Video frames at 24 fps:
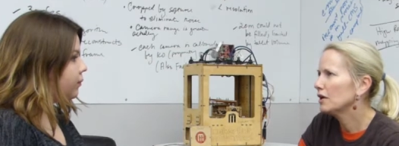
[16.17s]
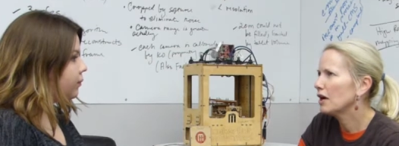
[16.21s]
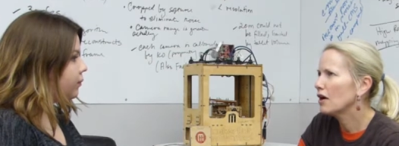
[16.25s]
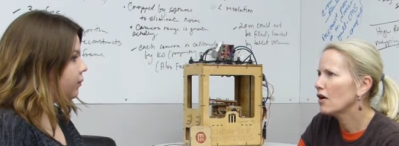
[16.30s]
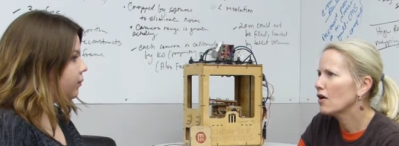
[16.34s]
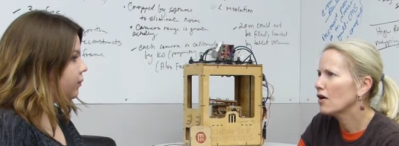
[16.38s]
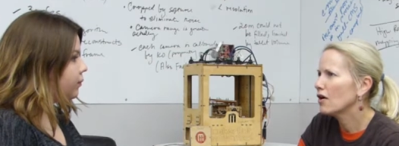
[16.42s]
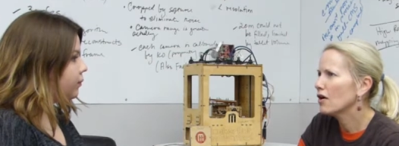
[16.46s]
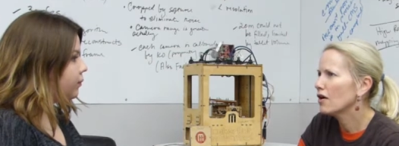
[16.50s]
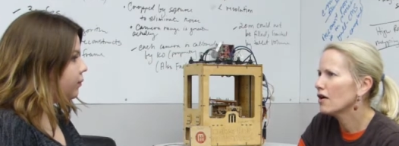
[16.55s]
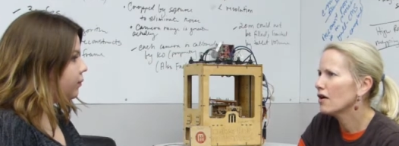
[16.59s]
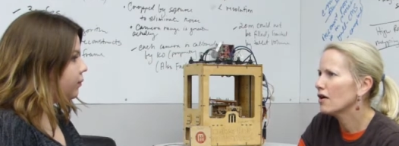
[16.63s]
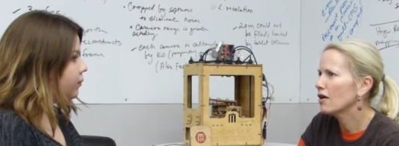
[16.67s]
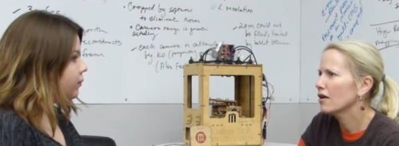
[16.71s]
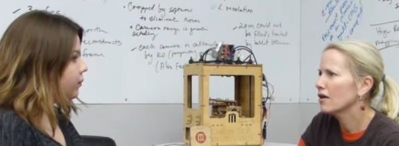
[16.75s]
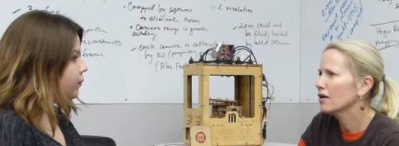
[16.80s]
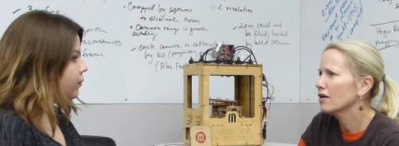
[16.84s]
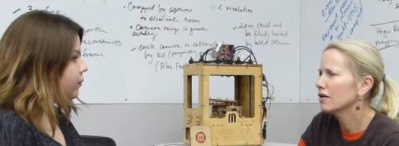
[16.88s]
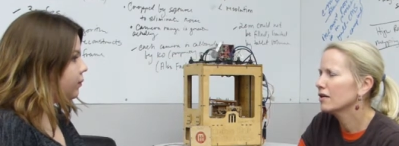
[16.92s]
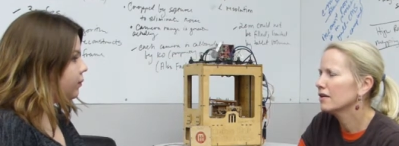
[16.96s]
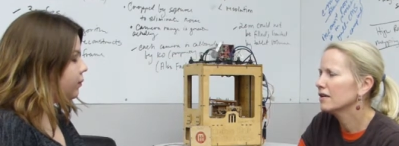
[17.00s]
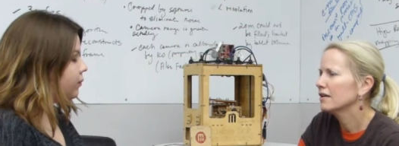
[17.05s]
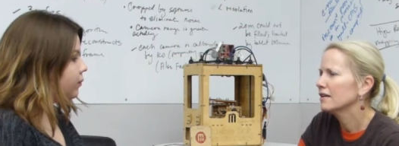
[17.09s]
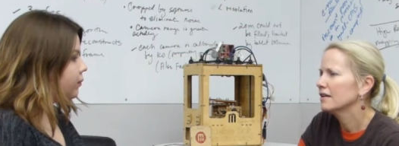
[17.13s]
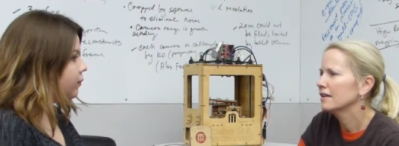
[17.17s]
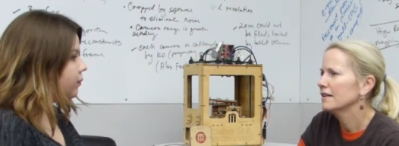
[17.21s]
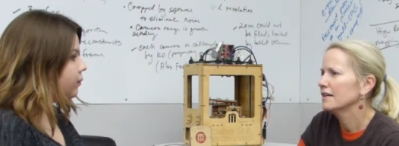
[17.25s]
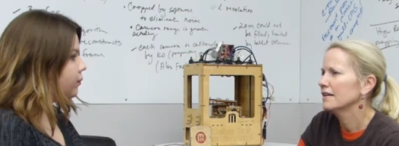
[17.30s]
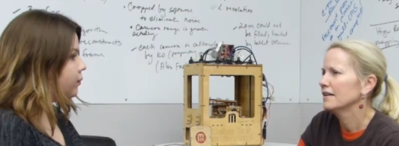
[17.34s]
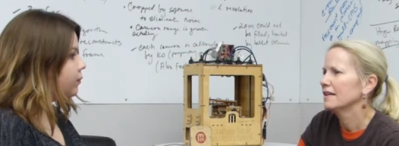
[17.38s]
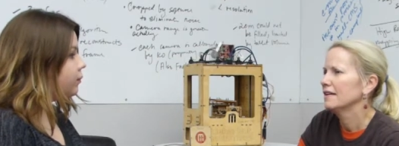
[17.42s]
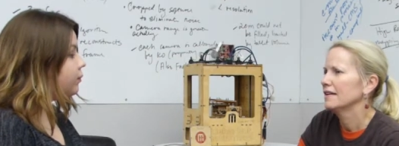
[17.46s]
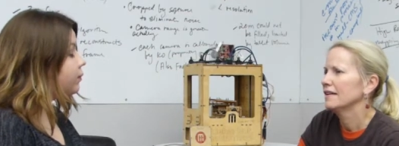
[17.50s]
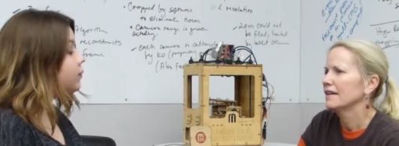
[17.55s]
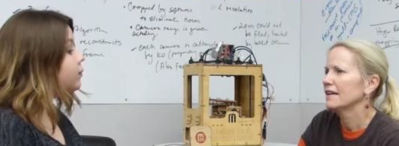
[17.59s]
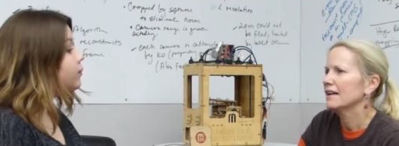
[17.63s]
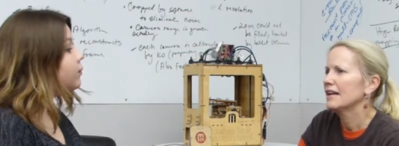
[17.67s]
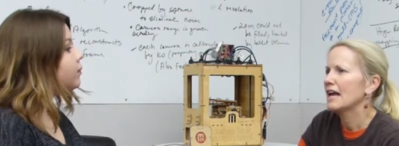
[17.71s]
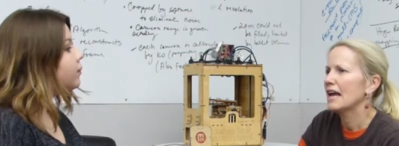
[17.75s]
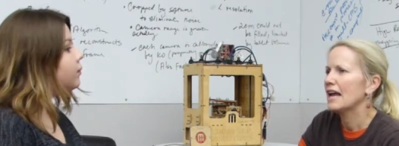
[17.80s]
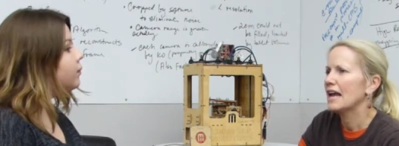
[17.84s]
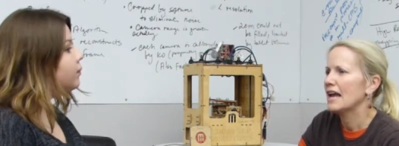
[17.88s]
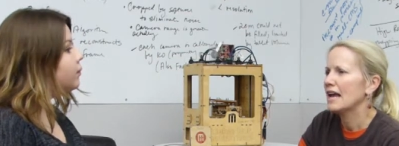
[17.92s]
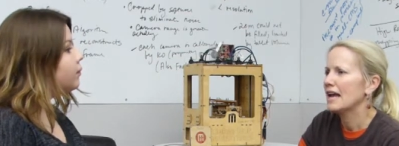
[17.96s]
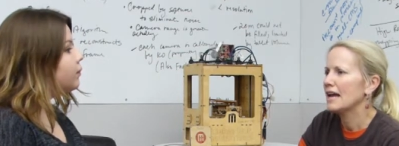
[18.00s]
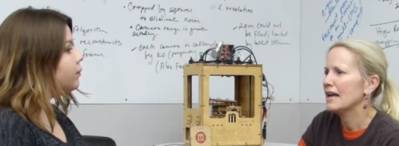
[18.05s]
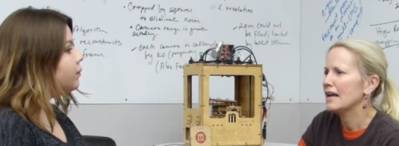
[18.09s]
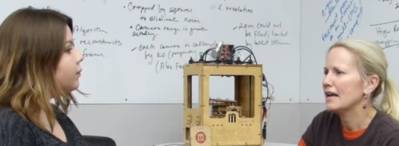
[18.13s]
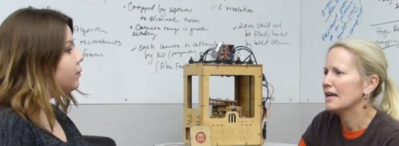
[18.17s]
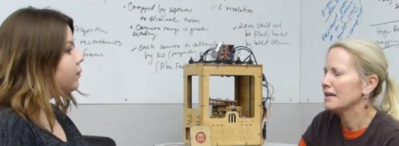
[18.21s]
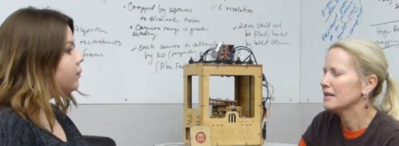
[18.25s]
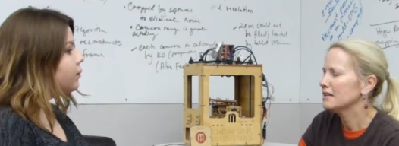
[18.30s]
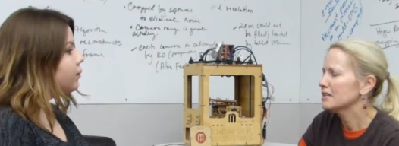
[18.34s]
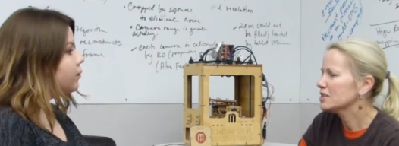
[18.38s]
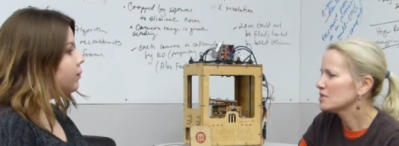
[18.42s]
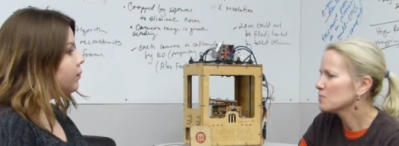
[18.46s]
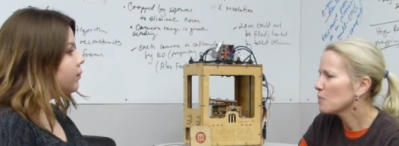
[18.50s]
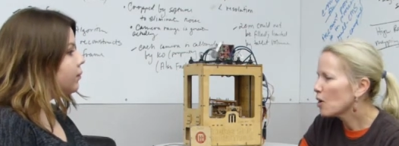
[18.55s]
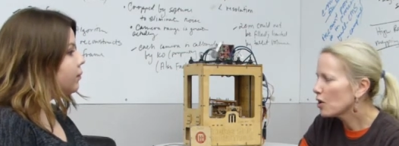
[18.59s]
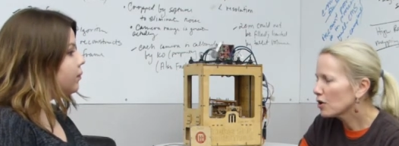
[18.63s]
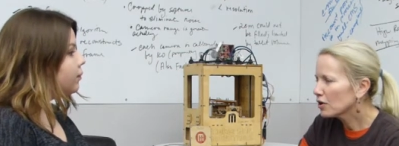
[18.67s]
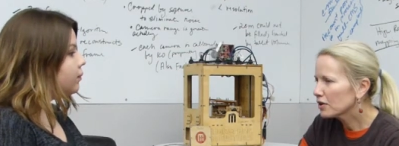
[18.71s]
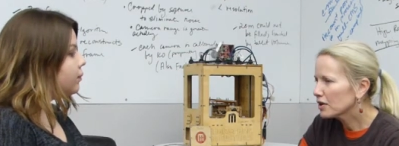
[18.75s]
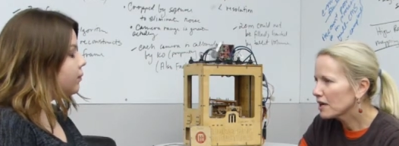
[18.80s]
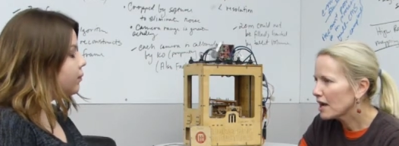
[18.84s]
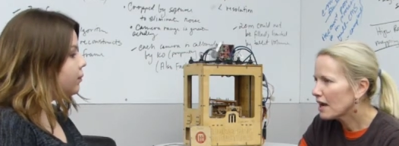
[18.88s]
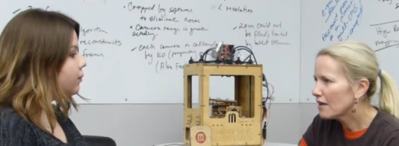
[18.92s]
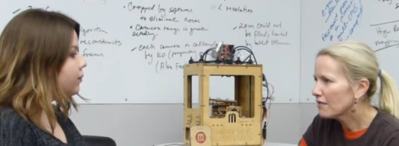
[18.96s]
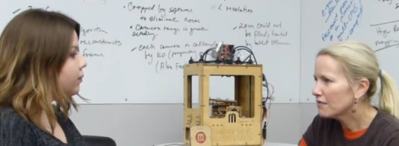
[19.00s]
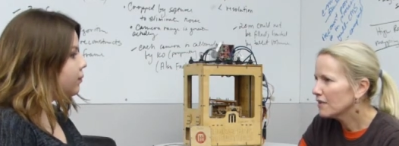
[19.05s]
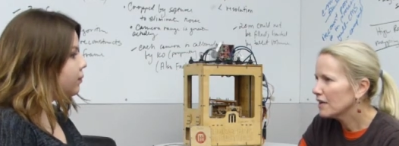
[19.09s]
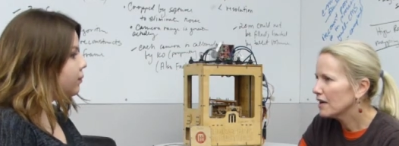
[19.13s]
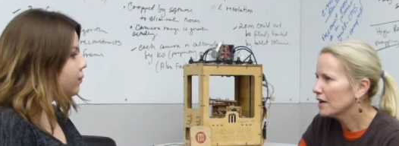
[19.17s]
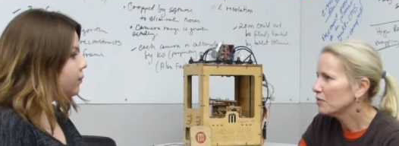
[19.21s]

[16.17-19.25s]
Speaker 1: are a smaller cafe.